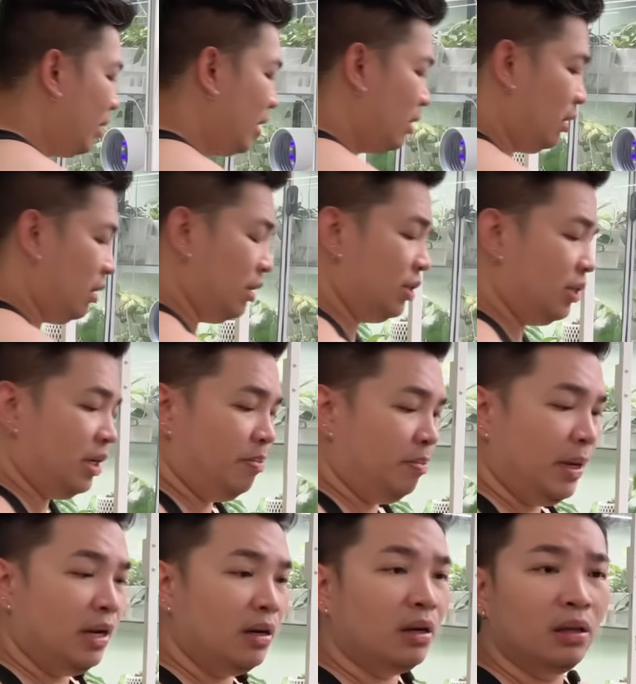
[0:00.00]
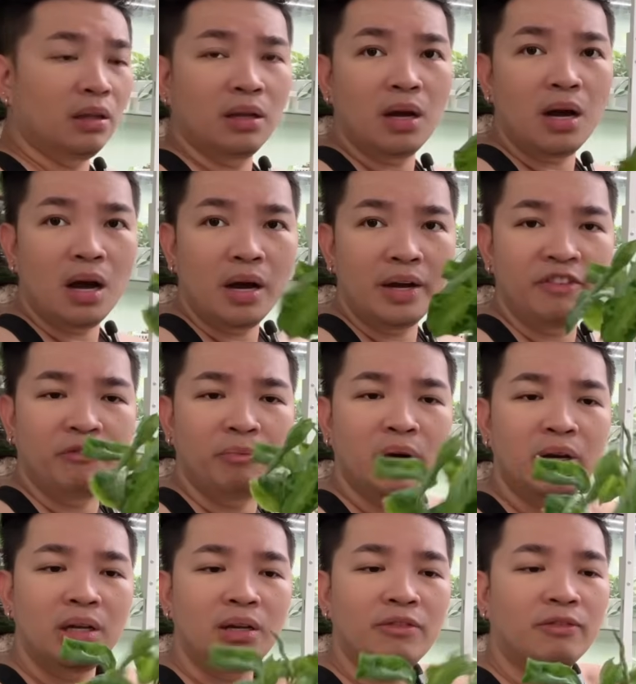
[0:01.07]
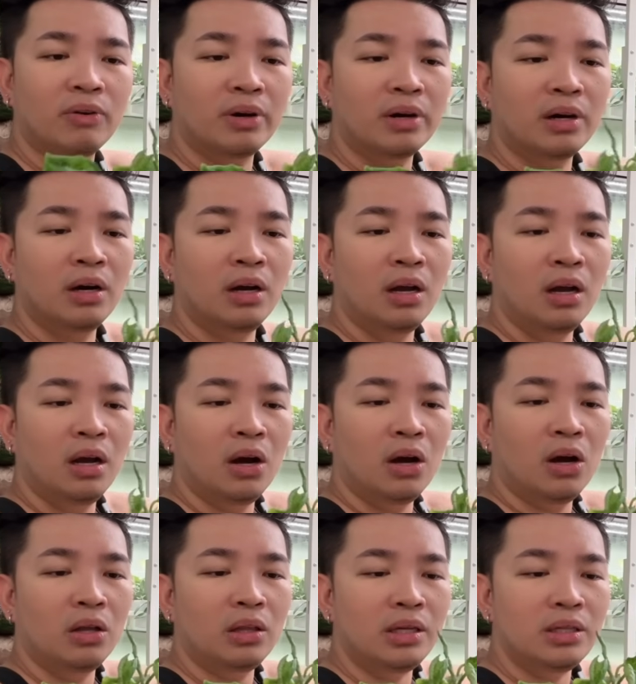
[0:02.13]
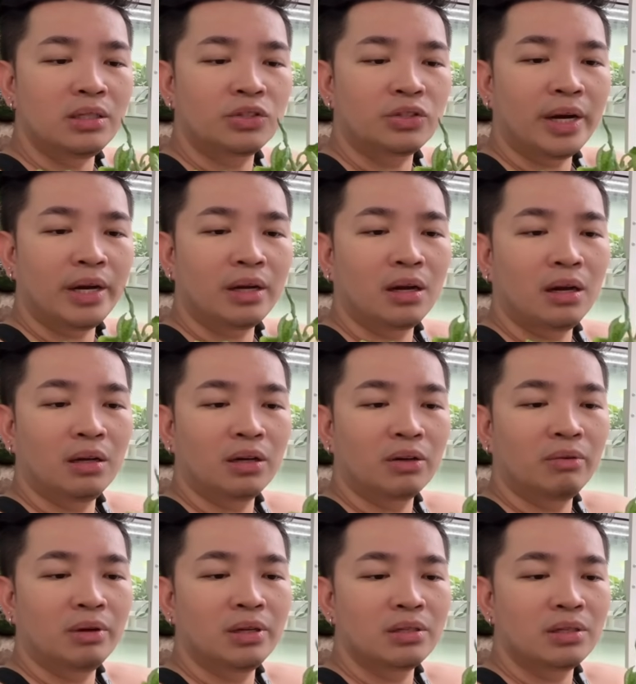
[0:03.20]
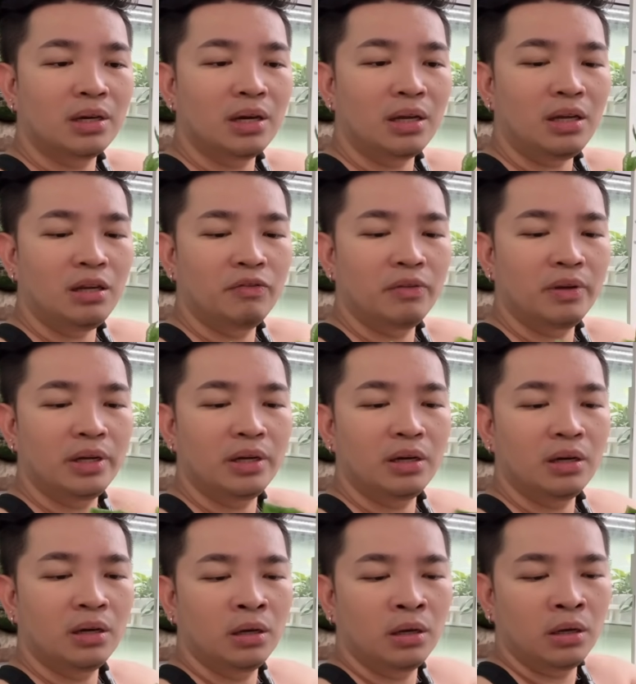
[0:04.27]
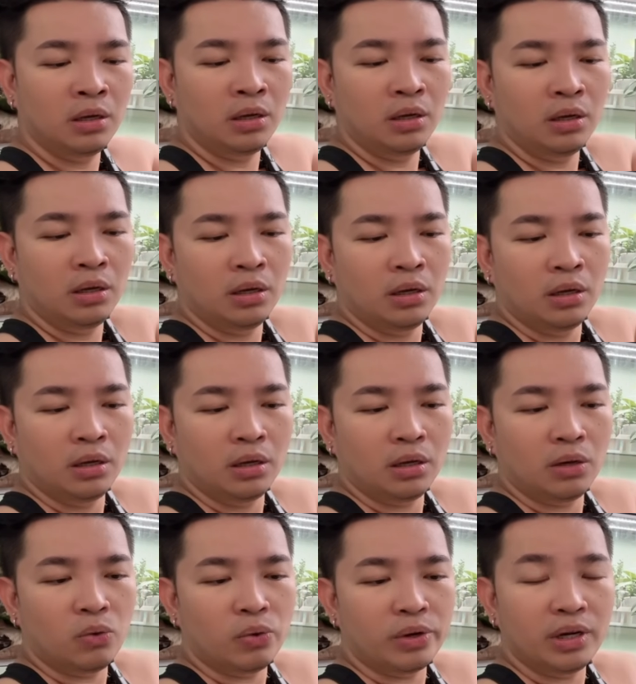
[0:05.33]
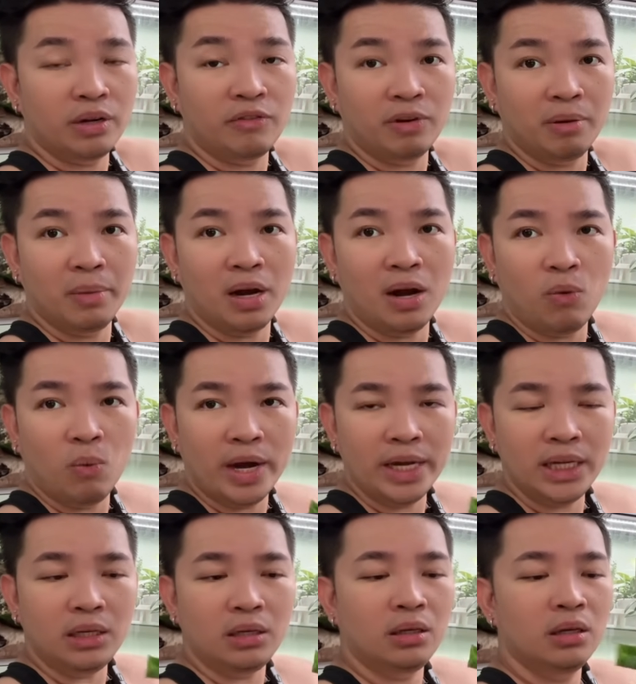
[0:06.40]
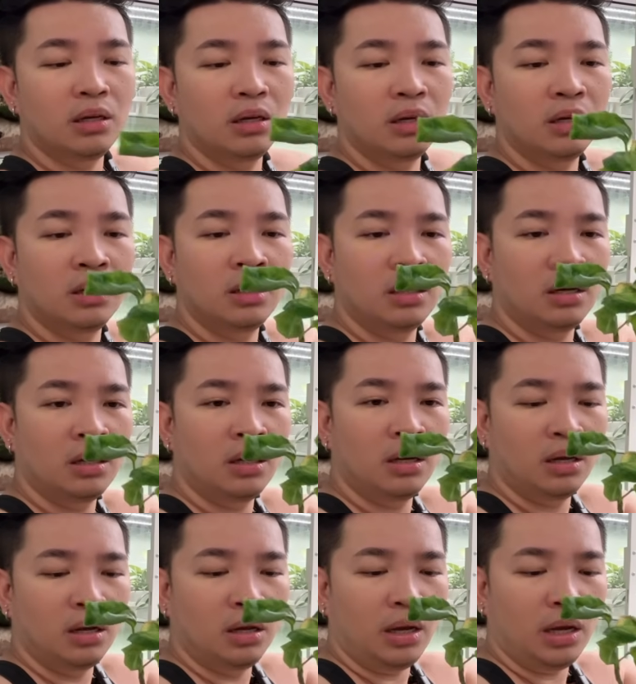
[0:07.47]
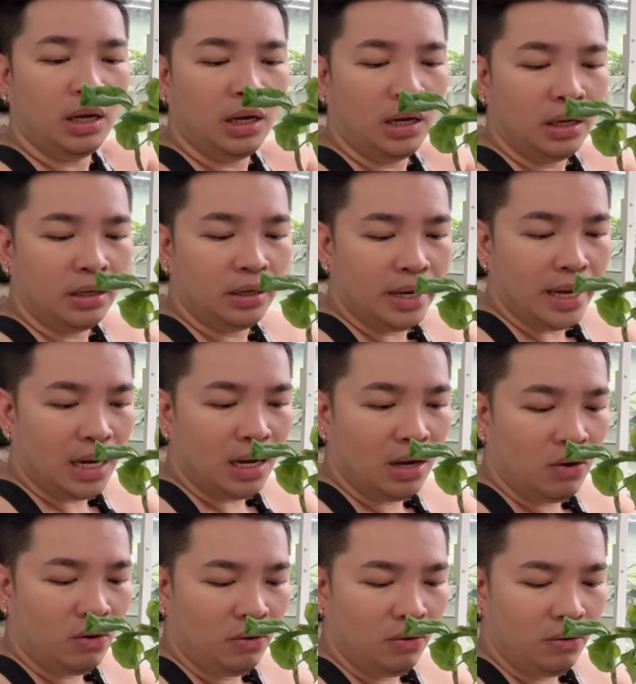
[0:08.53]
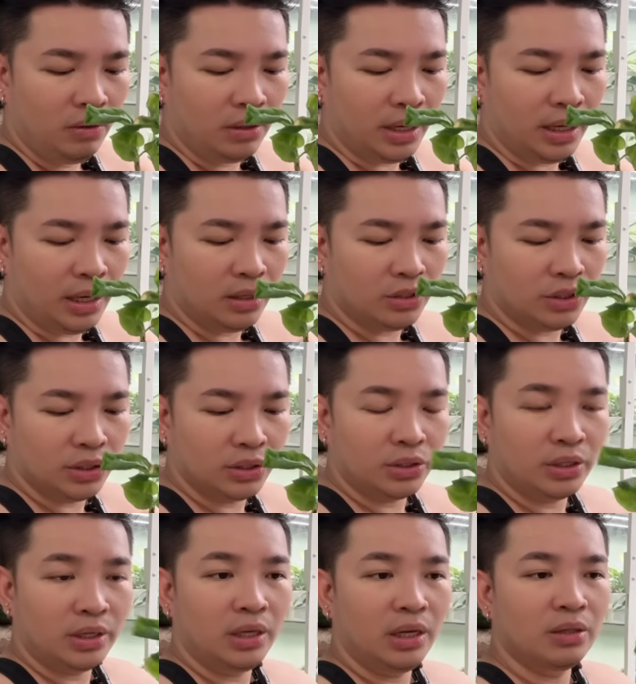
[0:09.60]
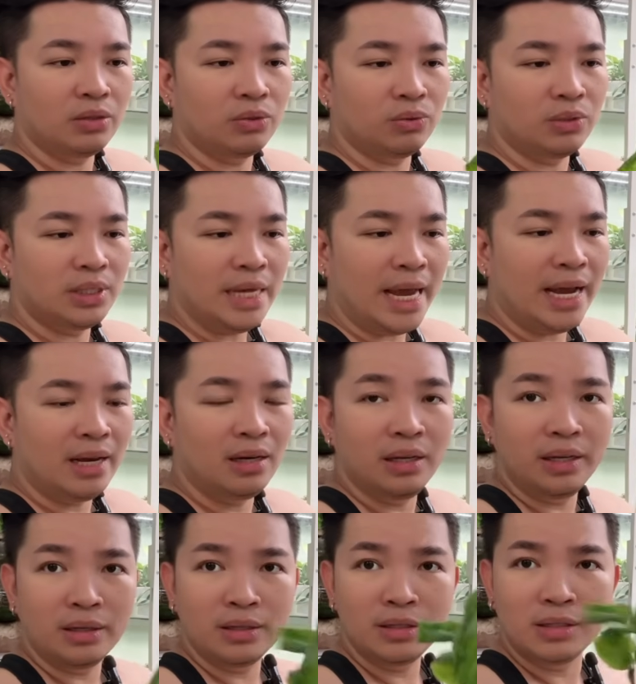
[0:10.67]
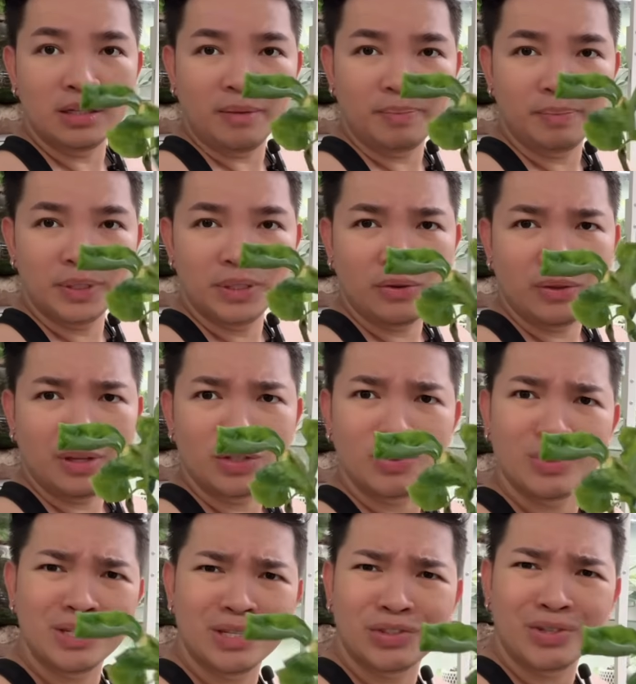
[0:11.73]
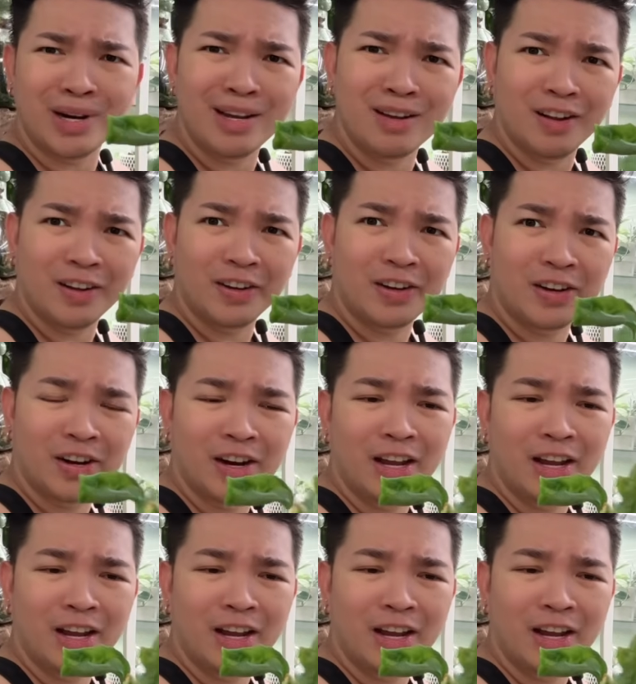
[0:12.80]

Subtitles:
gosh, I paid a lot of money for all these tricolor ones that I even ordered from Hawaii. And now they just turned into sad little stumps. So this was a tricolor.